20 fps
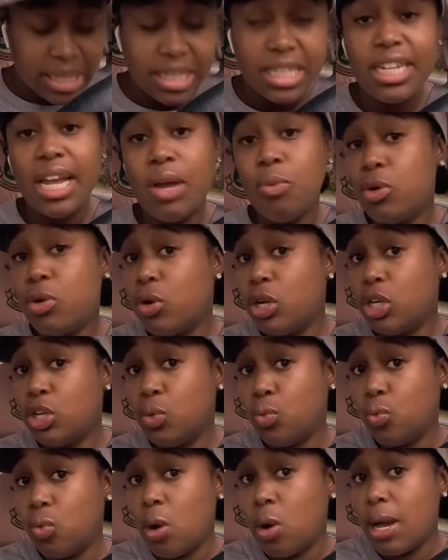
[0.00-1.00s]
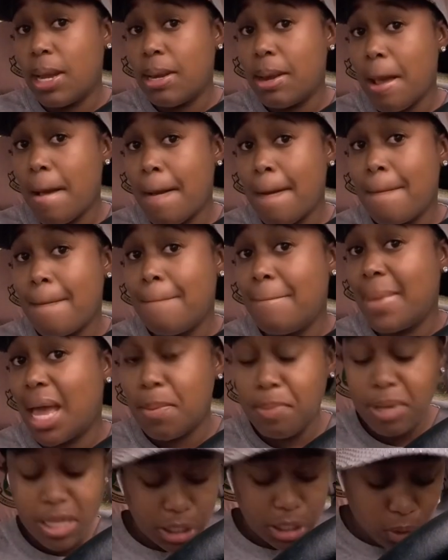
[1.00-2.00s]
today we're gonna do one,
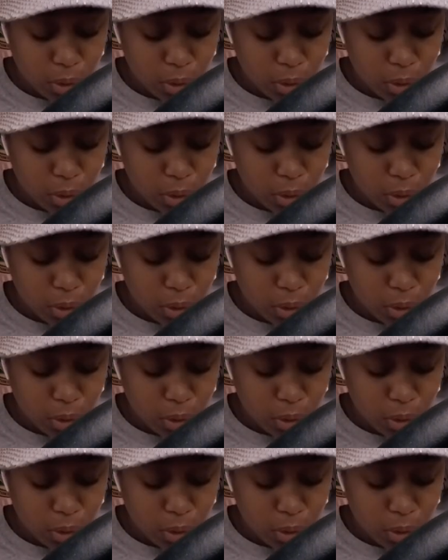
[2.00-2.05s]
maybe